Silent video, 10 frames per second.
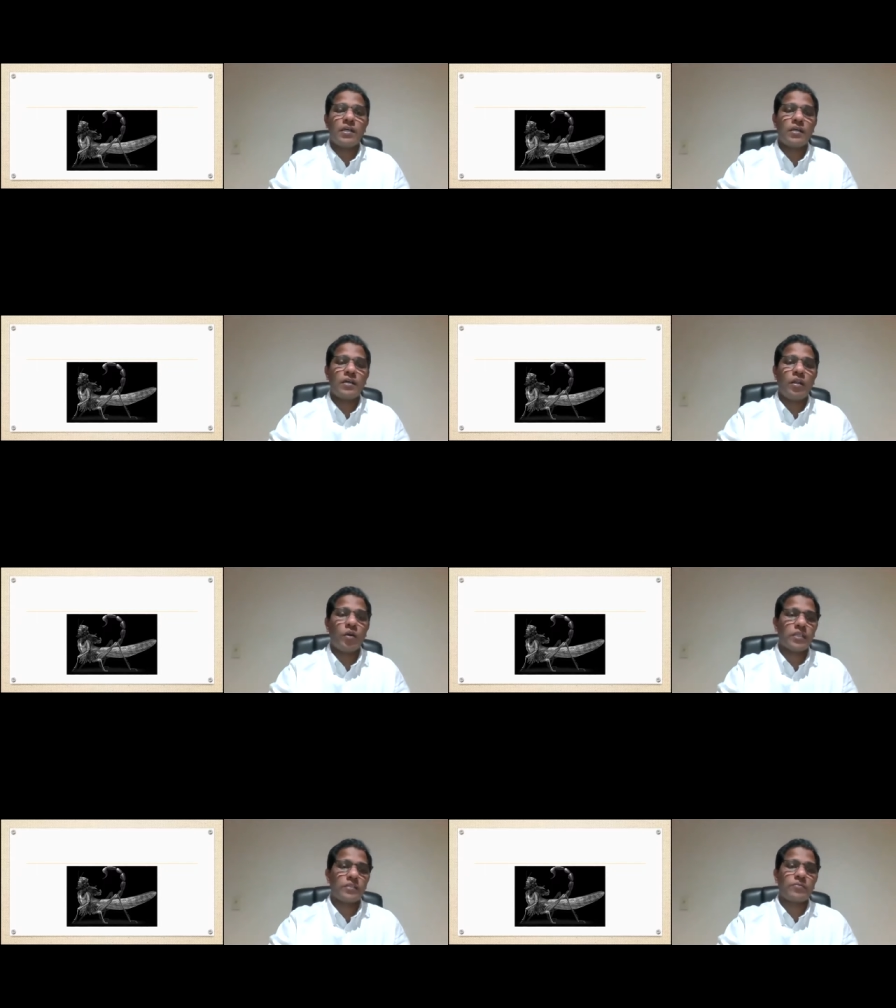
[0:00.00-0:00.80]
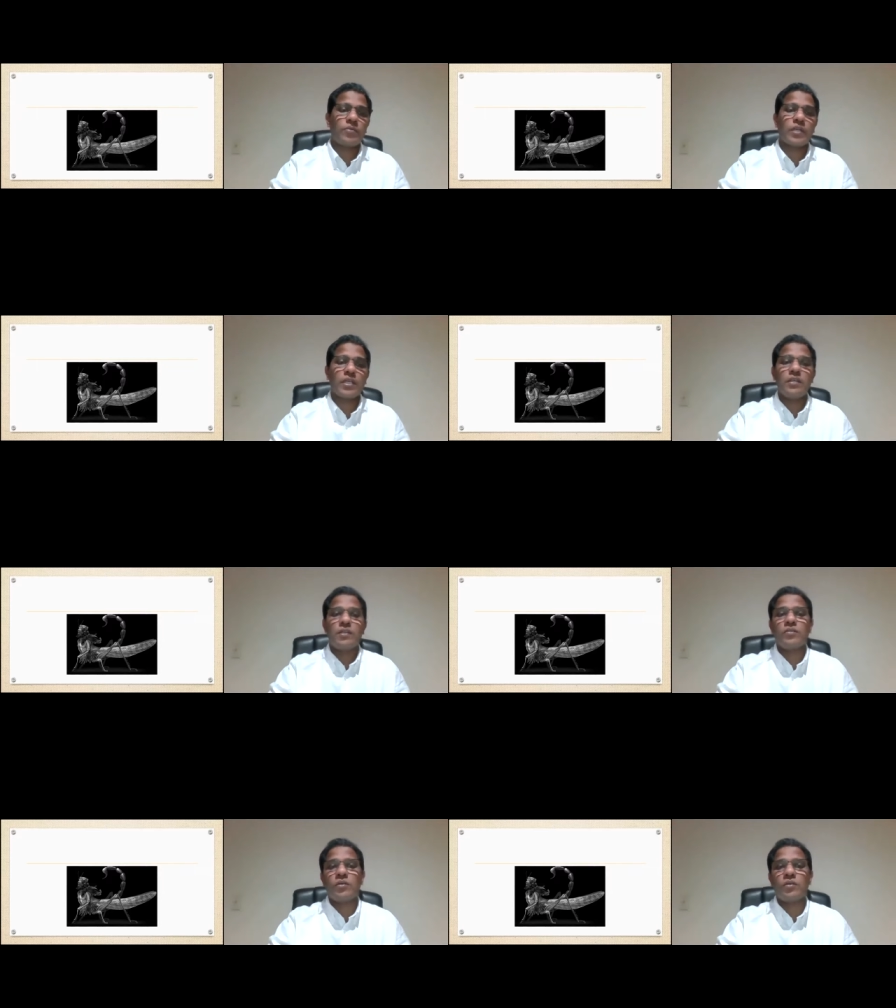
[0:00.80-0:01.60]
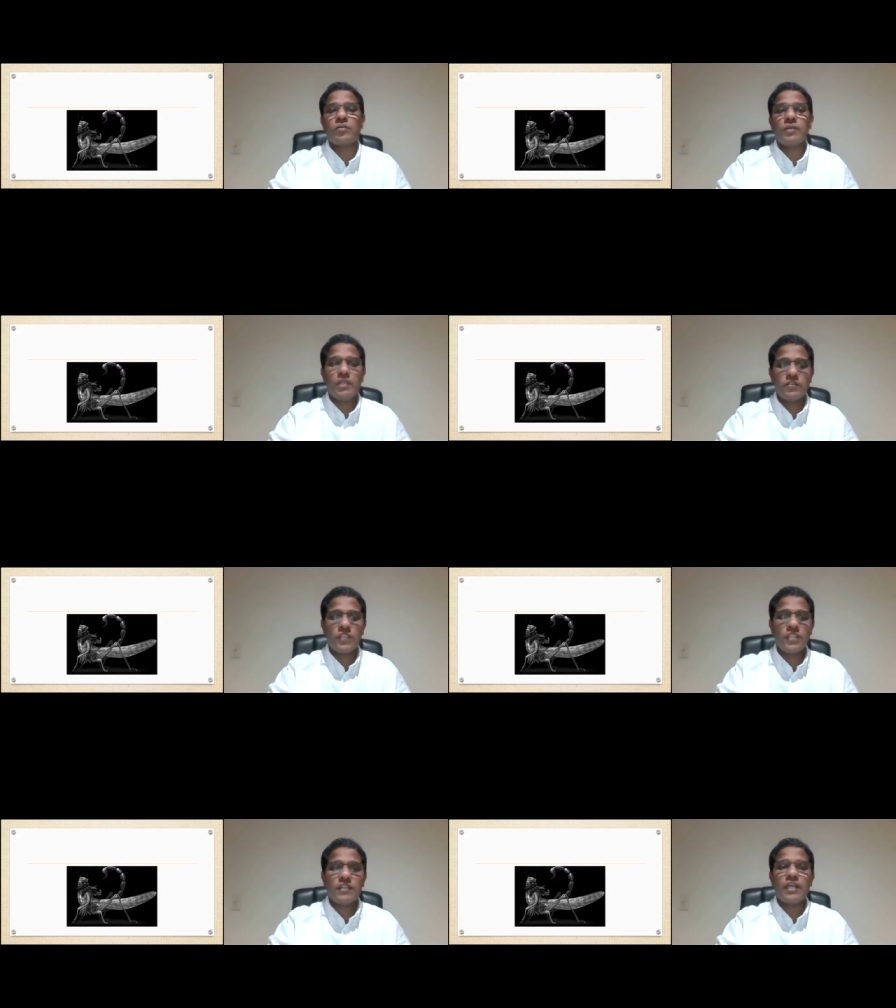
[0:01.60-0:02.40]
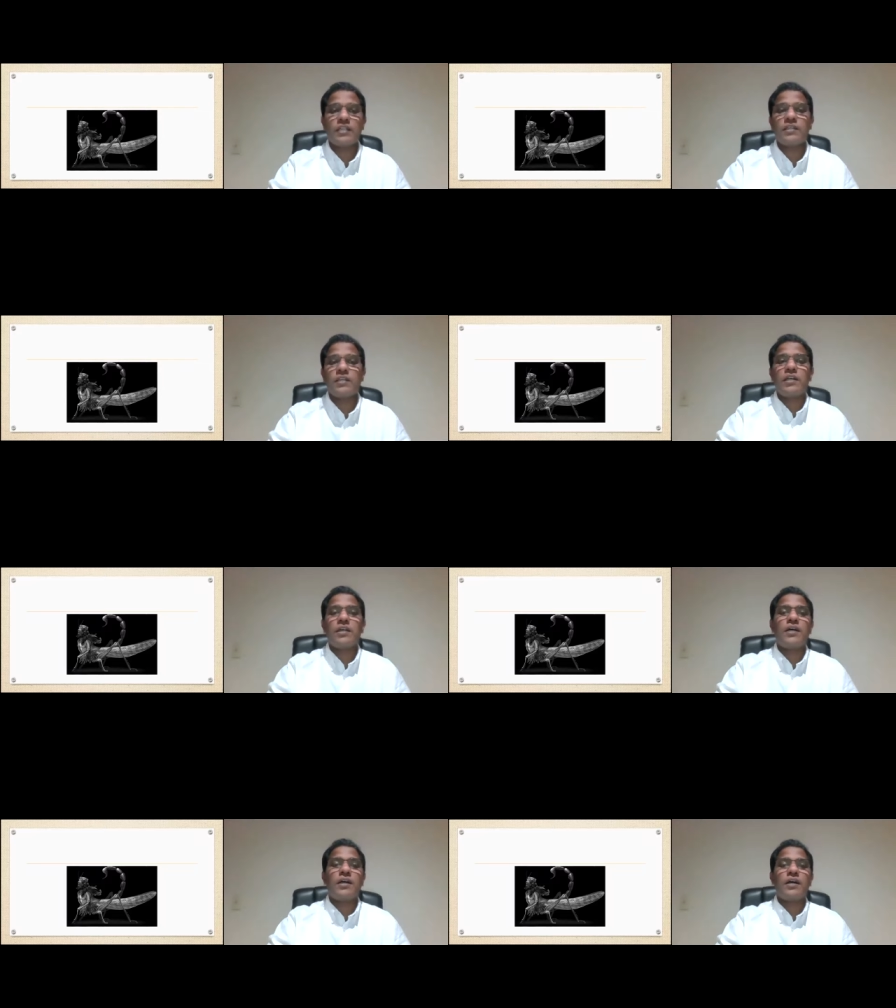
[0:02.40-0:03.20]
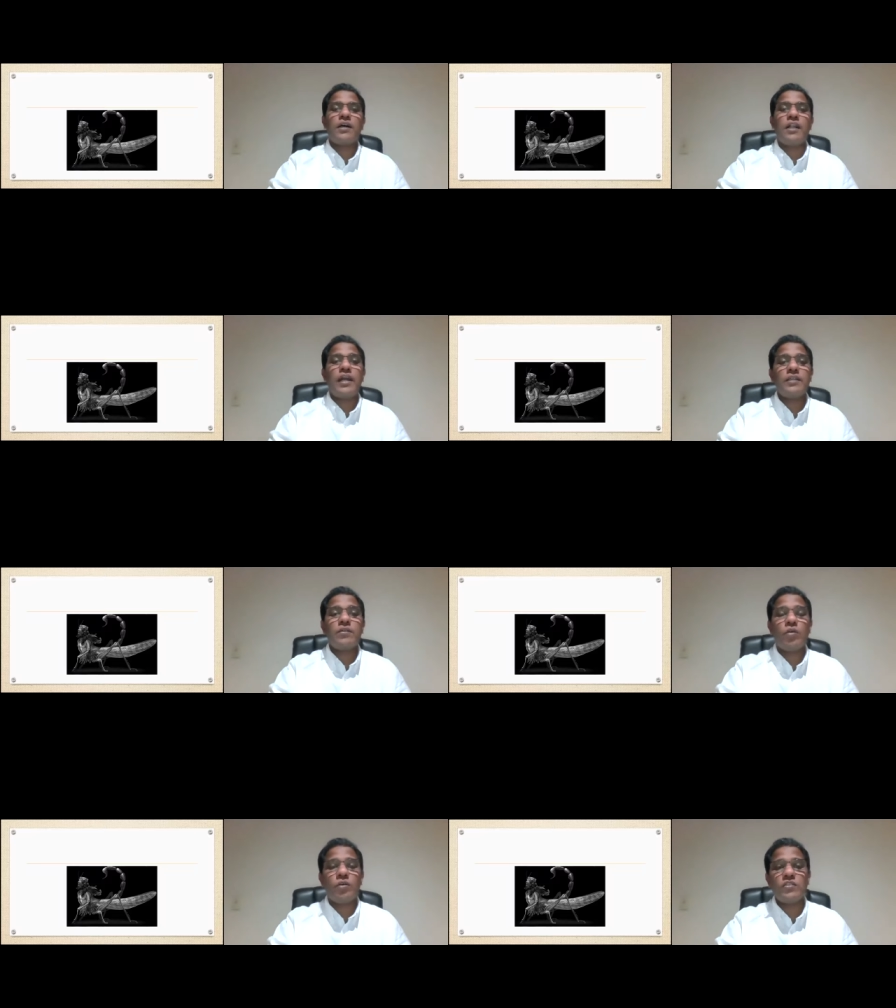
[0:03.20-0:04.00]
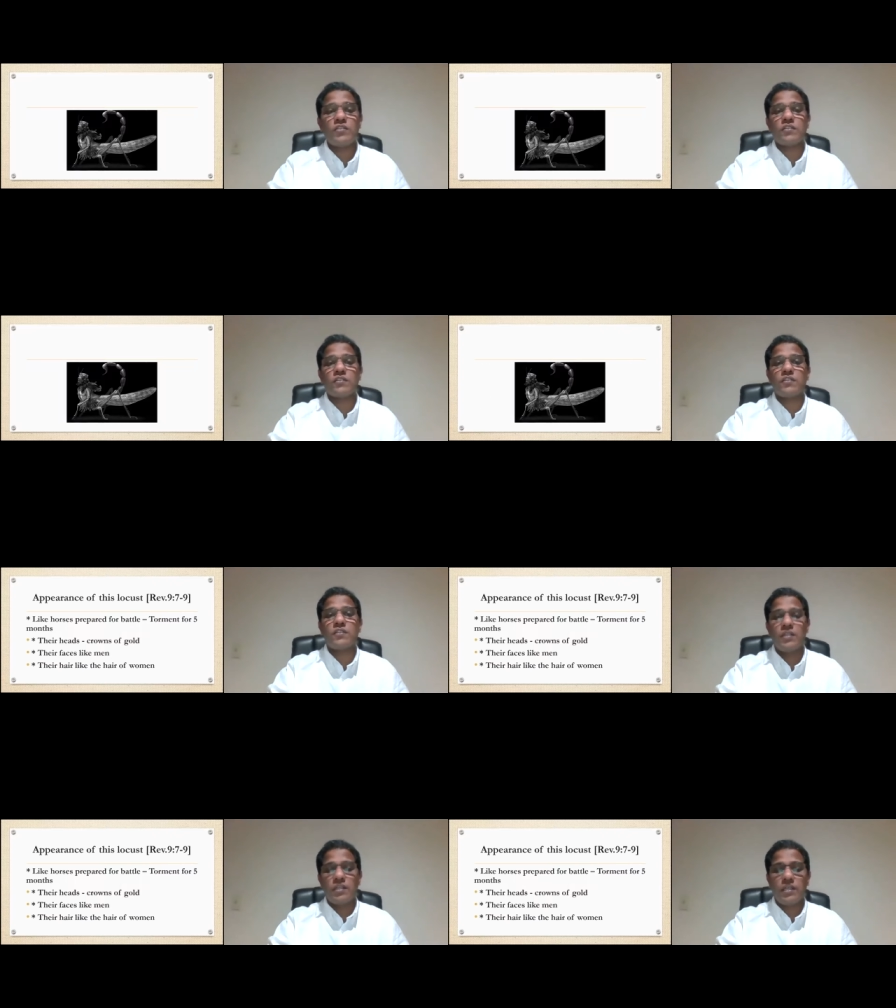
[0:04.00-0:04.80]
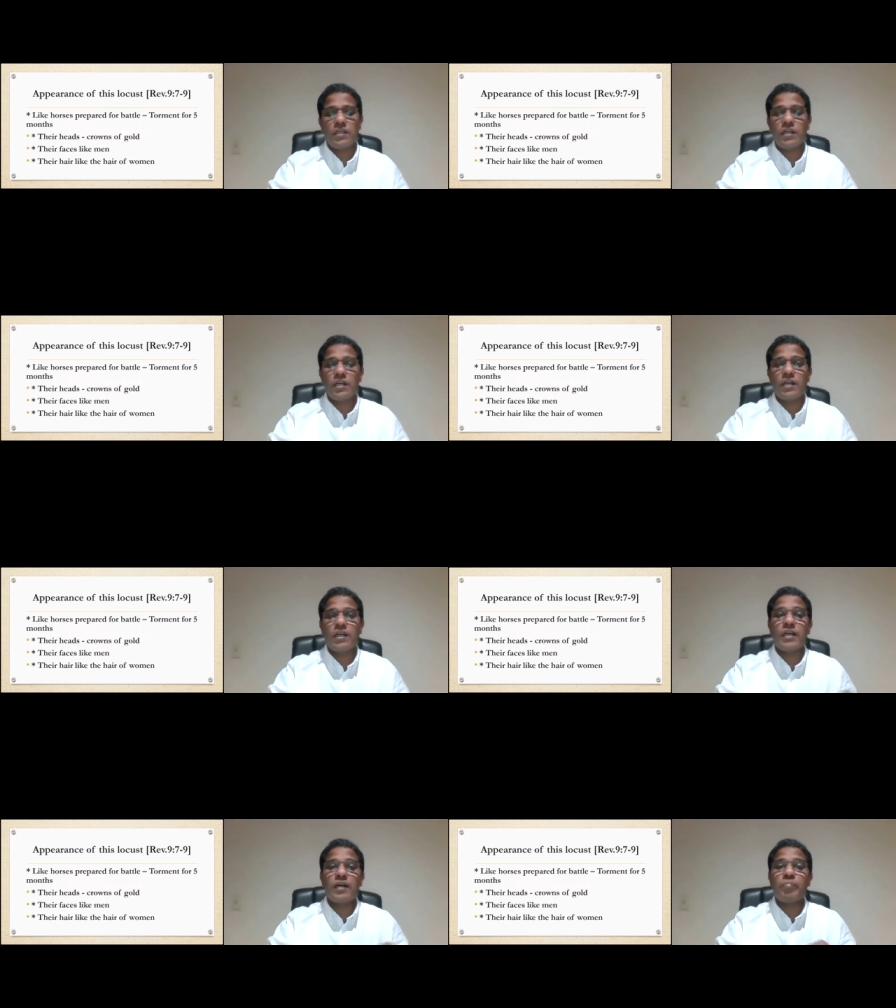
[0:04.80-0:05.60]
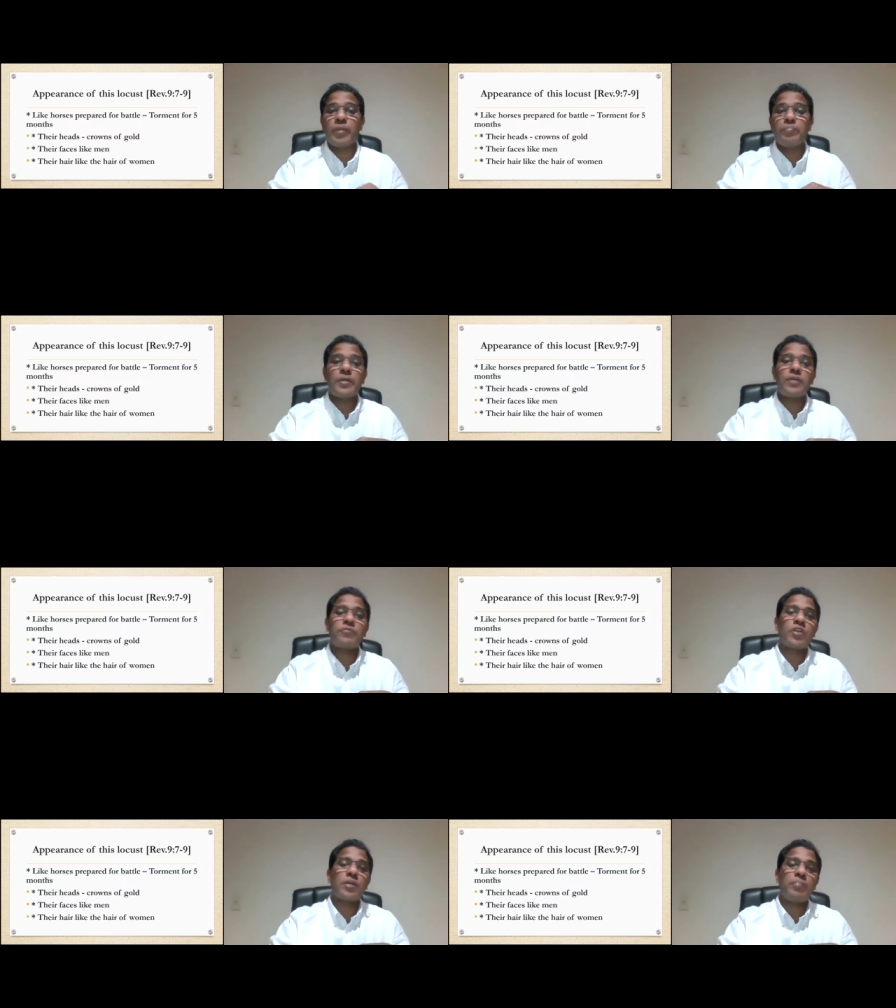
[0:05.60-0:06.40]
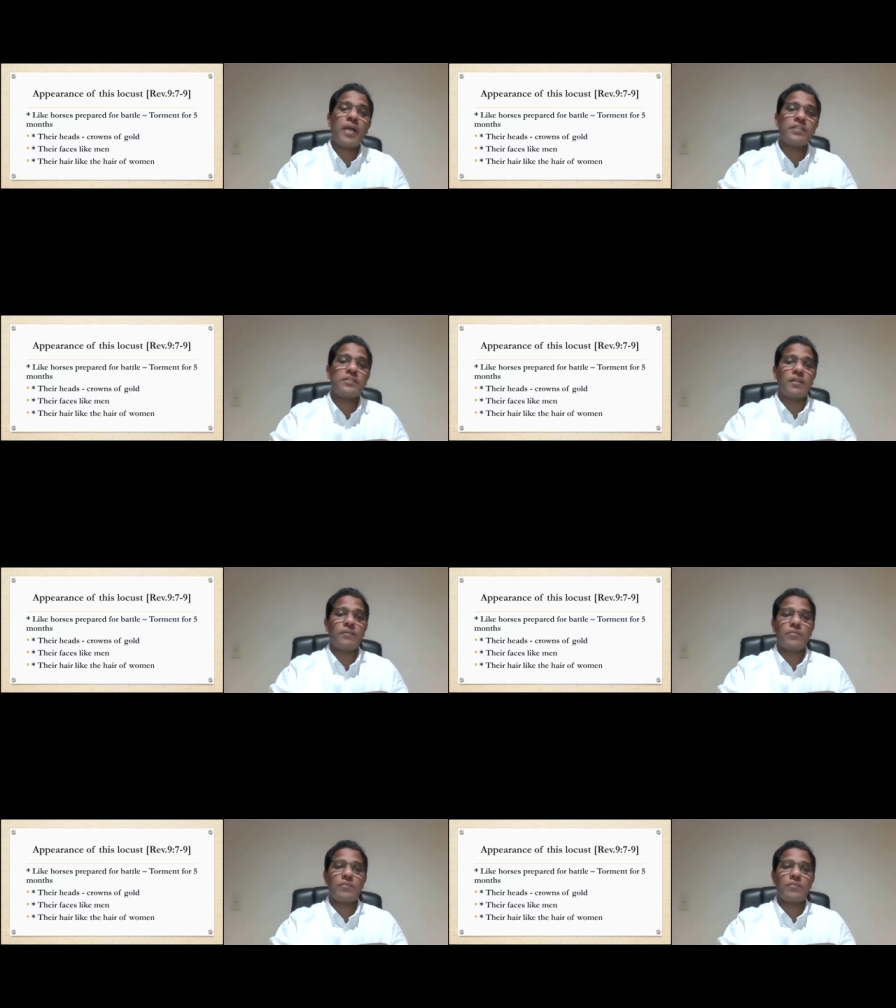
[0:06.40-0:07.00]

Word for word: locust. Okay, so it says that like horses prepared for a battle.